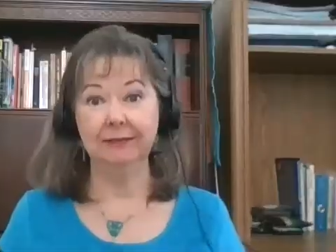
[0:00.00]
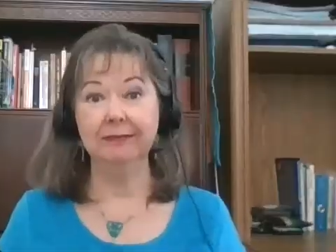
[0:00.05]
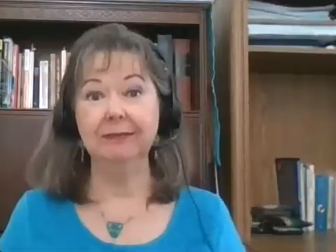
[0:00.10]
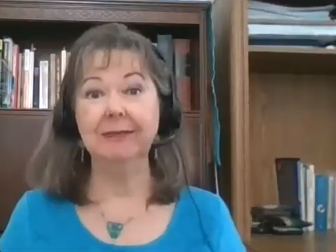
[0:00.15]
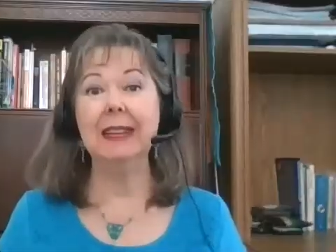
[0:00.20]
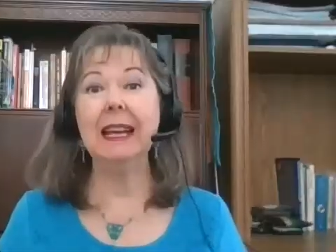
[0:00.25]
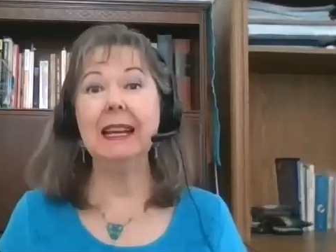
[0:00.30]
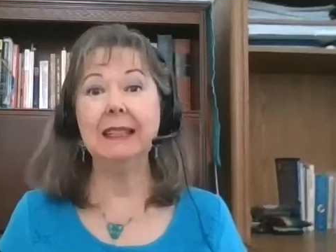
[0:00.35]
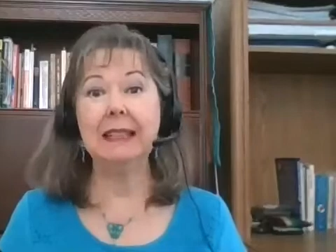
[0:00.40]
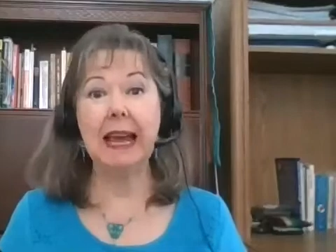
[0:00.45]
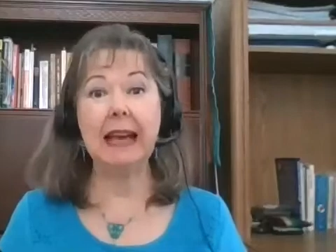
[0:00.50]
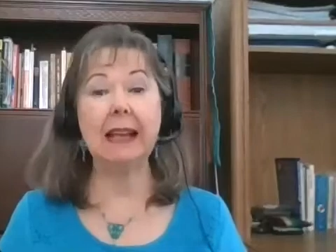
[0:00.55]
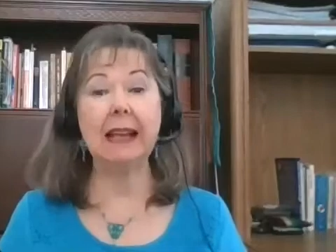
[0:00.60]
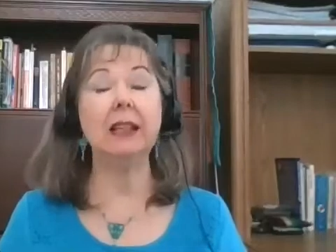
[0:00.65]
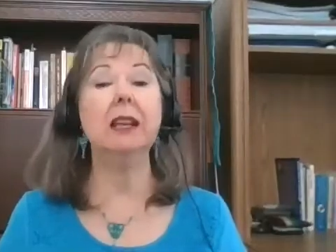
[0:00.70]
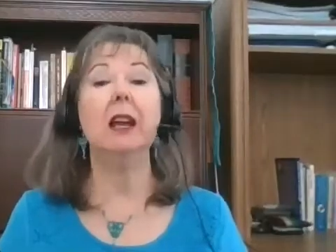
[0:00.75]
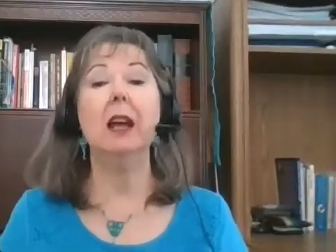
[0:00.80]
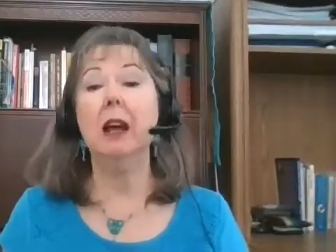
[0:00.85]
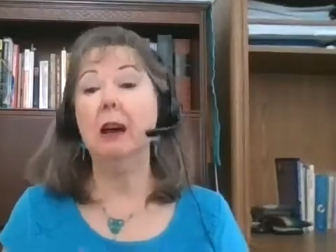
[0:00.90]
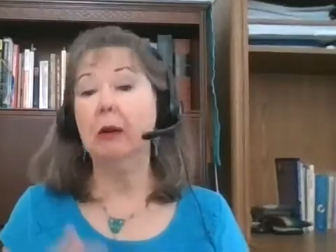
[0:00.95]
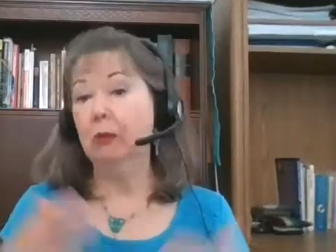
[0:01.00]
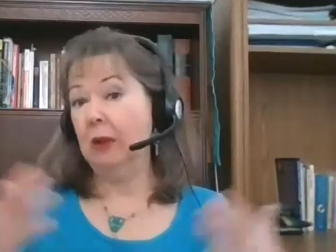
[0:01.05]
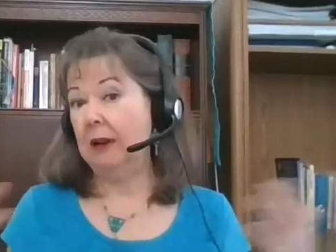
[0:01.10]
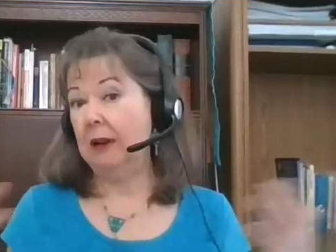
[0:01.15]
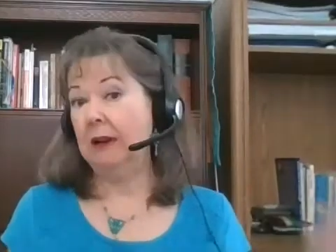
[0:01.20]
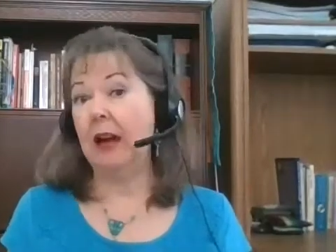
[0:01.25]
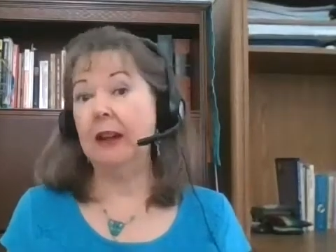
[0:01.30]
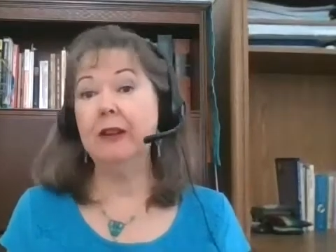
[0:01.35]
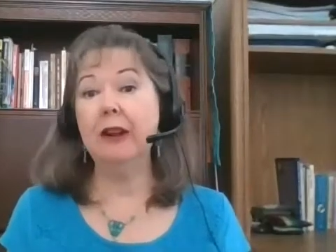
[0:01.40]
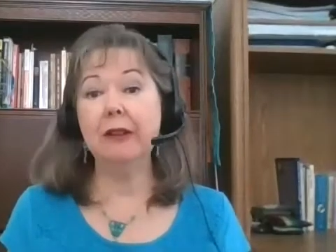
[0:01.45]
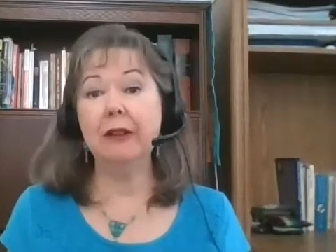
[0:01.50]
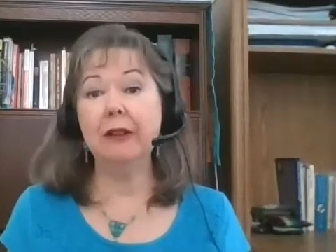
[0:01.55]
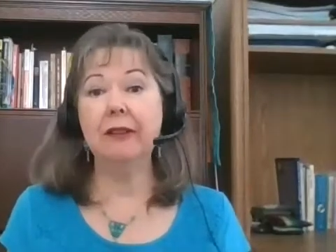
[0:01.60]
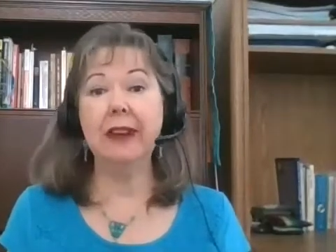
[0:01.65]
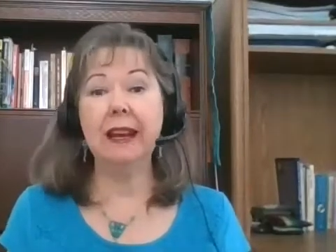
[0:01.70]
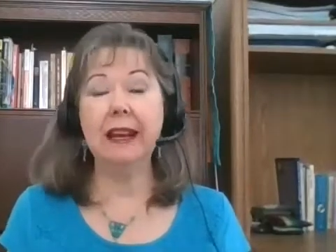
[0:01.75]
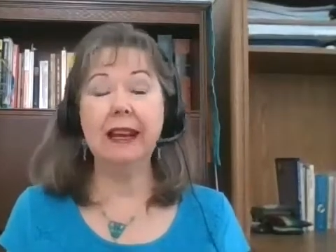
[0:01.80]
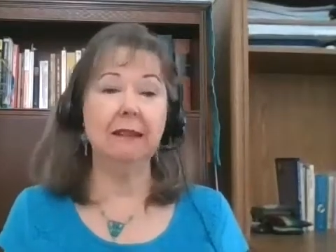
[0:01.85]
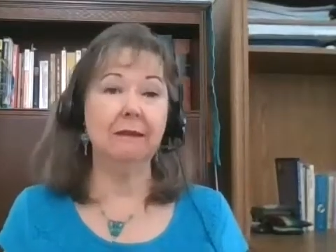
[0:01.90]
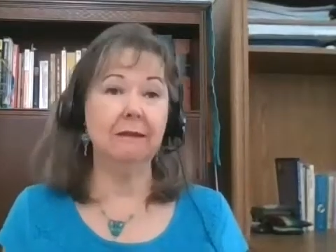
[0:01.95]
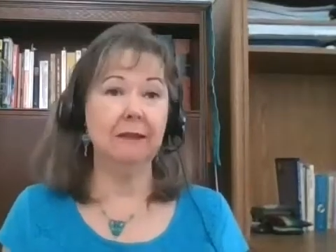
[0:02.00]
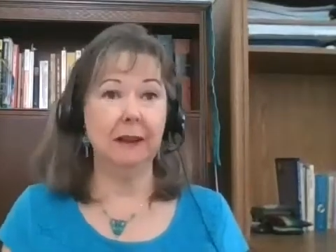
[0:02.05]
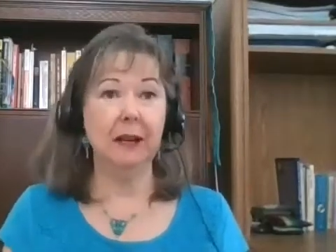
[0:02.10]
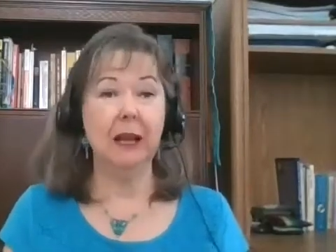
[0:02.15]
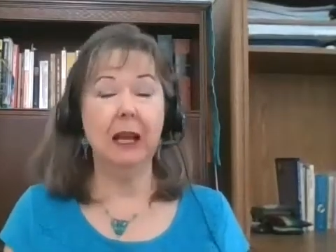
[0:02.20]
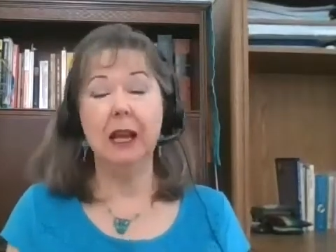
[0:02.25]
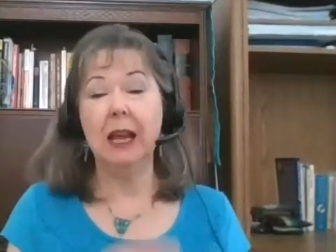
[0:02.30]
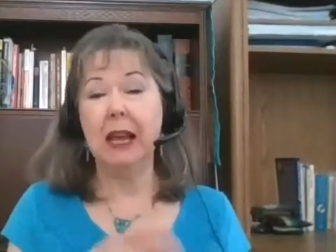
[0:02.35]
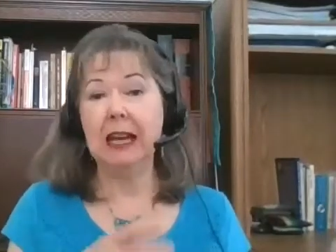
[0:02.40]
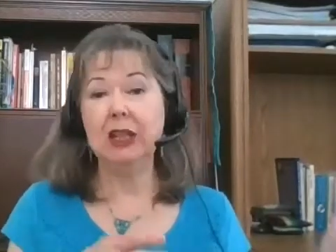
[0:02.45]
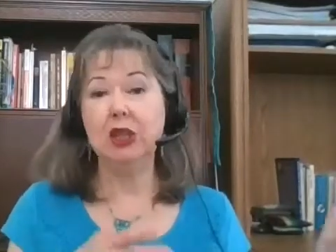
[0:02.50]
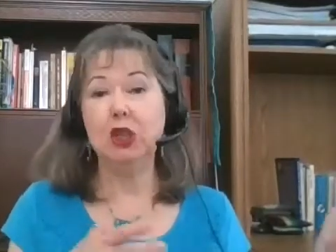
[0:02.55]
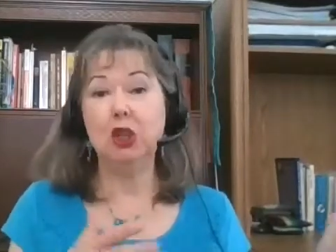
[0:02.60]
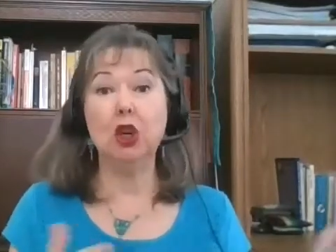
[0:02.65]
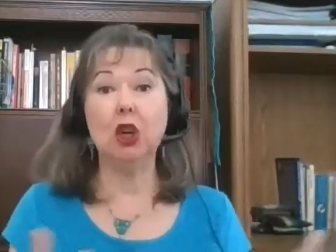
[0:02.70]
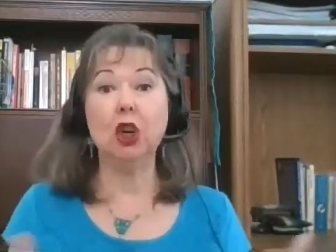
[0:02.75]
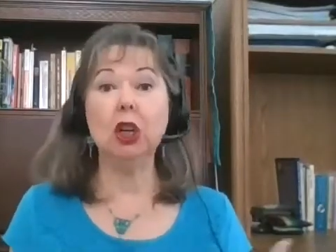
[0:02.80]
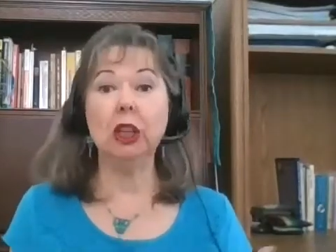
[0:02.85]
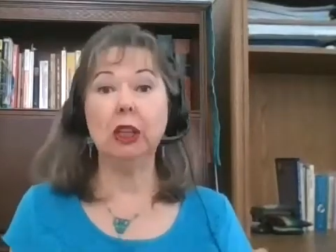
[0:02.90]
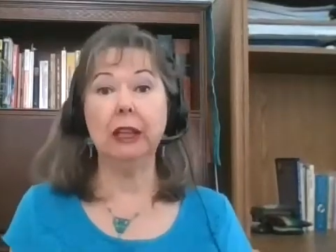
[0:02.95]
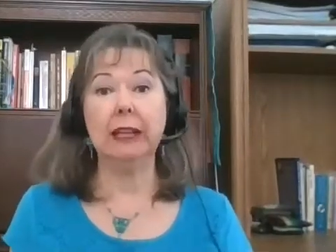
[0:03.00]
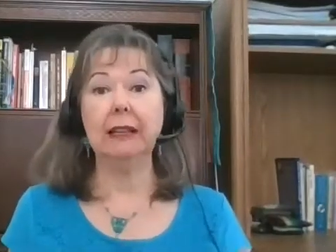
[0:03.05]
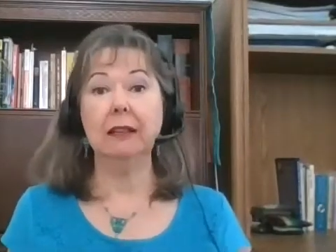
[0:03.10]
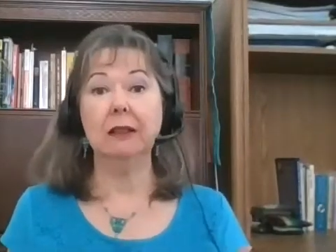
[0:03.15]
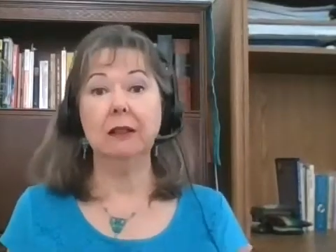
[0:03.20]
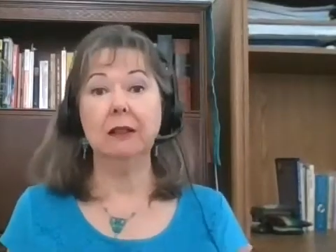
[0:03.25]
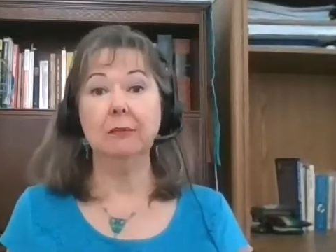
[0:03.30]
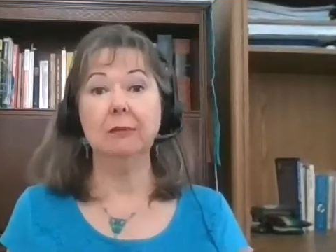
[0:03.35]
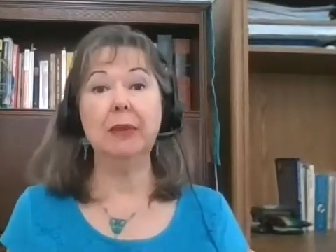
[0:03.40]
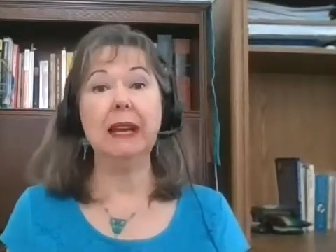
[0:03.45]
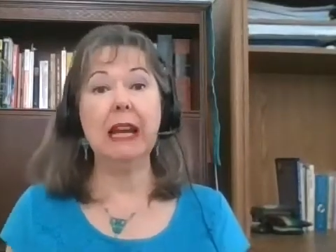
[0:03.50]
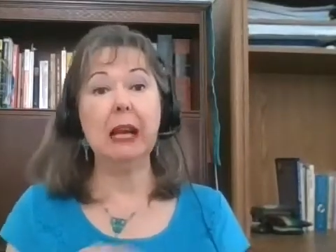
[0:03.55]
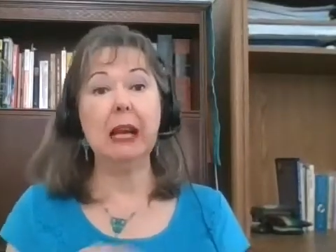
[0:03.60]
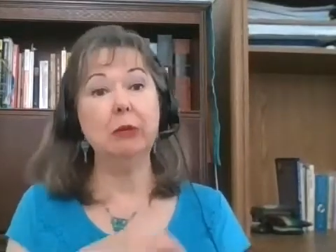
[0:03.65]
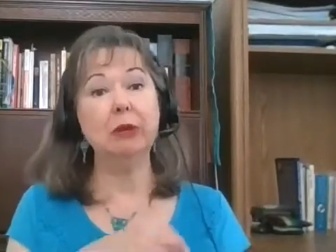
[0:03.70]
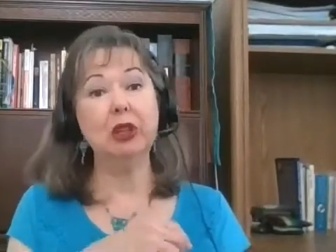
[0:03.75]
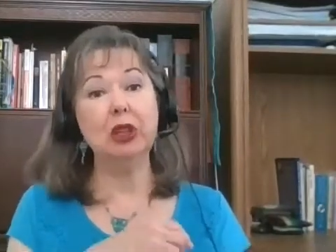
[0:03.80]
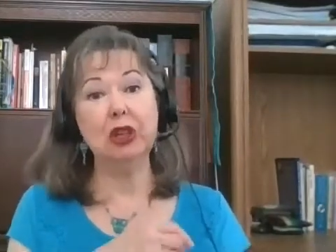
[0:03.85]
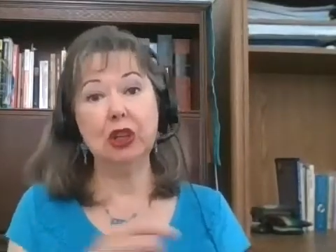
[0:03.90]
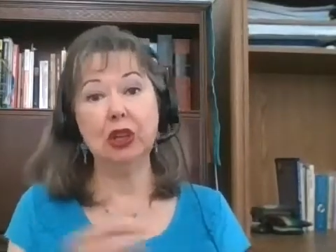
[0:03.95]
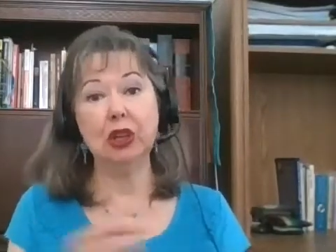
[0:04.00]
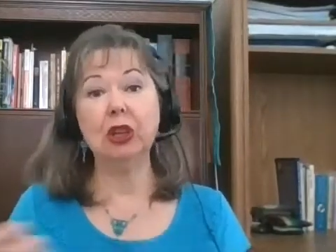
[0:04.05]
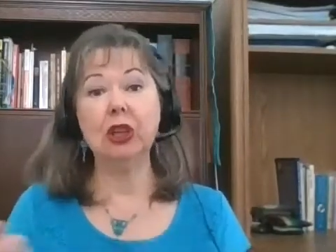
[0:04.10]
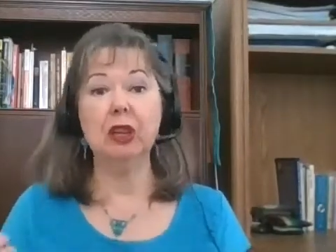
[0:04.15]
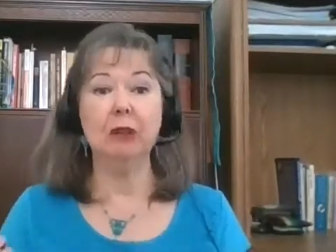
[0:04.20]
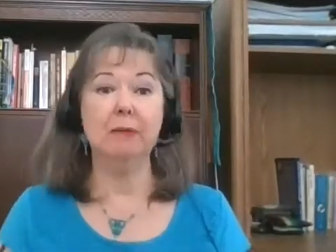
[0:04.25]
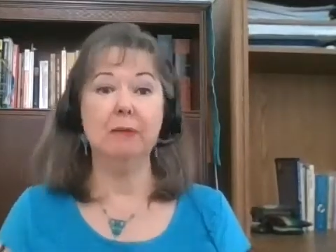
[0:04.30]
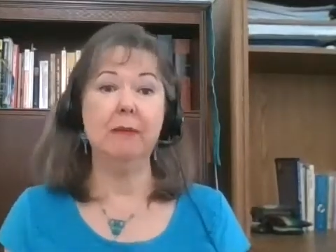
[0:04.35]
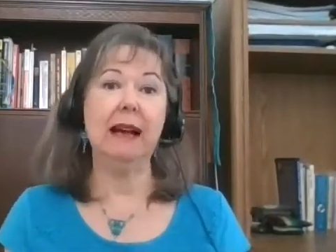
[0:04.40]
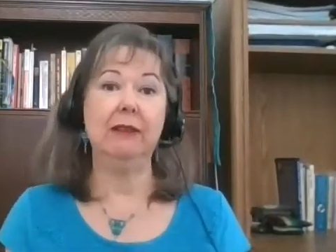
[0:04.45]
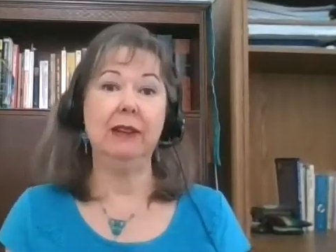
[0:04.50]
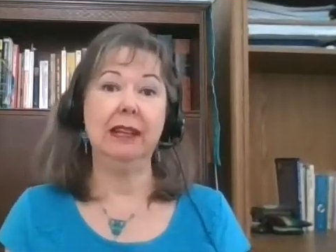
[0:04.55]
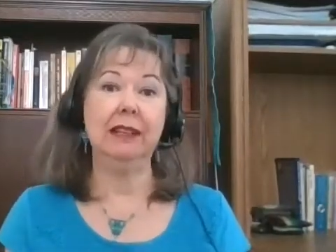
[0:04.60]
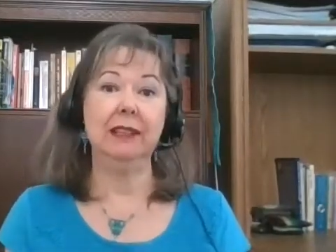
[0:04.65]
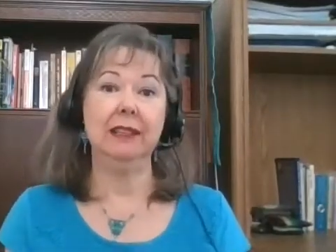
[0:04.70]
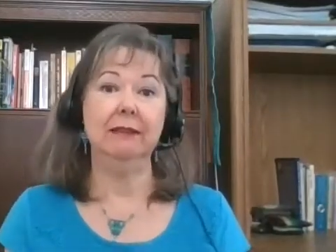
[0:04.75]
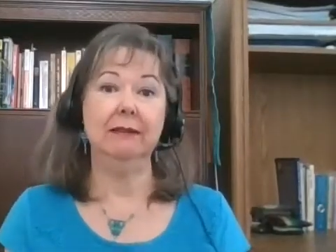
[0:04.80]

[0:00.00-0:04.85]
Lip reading: Exactly. Another thing is journaling, being able to journal about it.